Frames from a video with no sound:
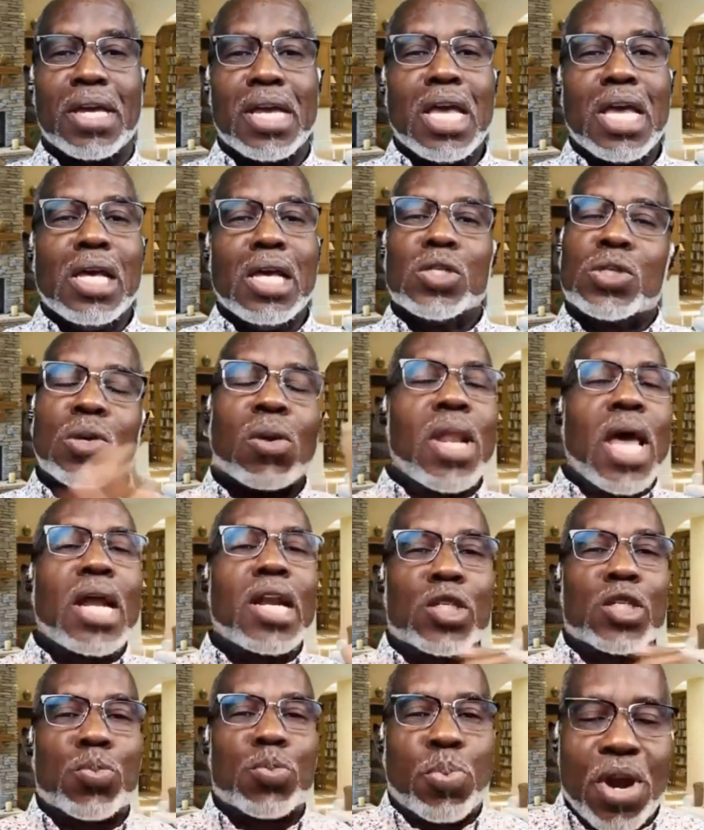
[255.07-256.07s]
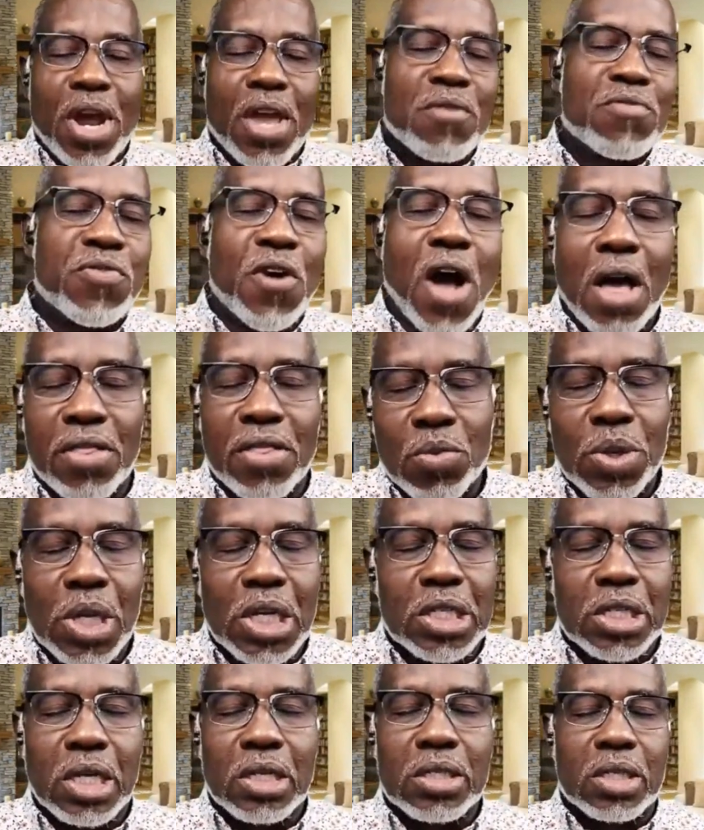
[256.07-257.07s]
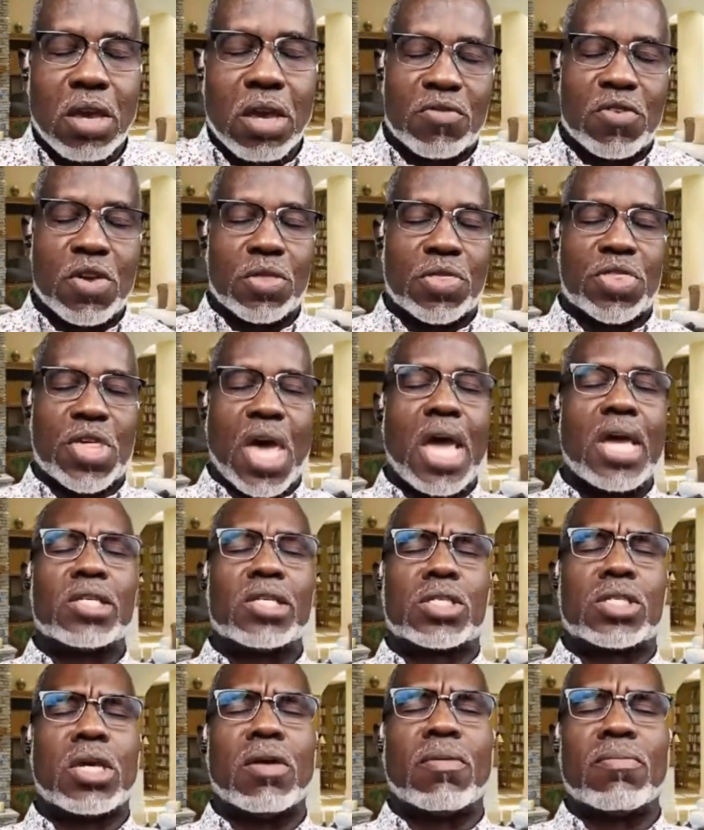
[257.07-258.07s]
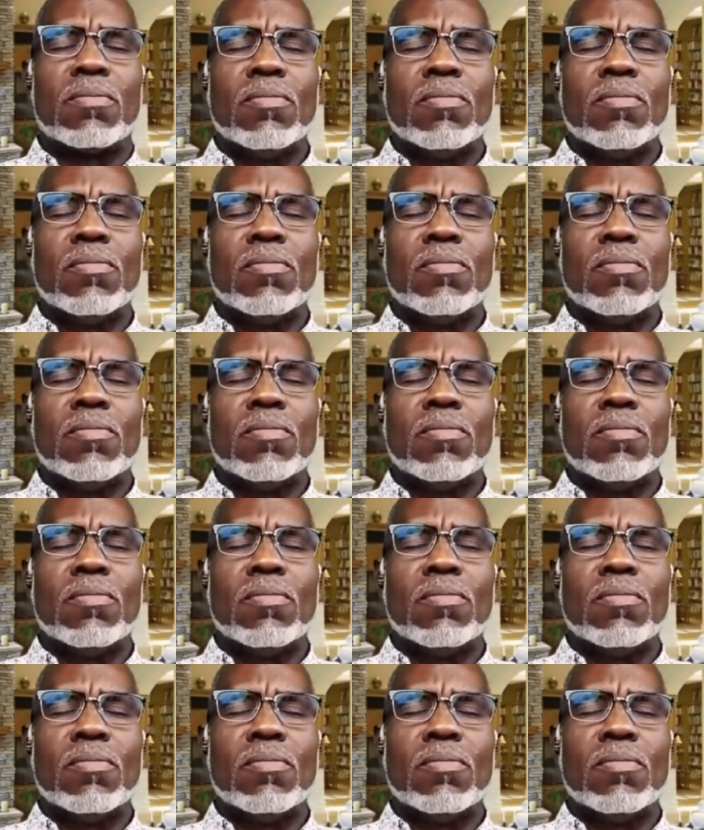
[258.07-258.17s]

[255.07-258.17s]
So let us pray. Father, we just give you thanks and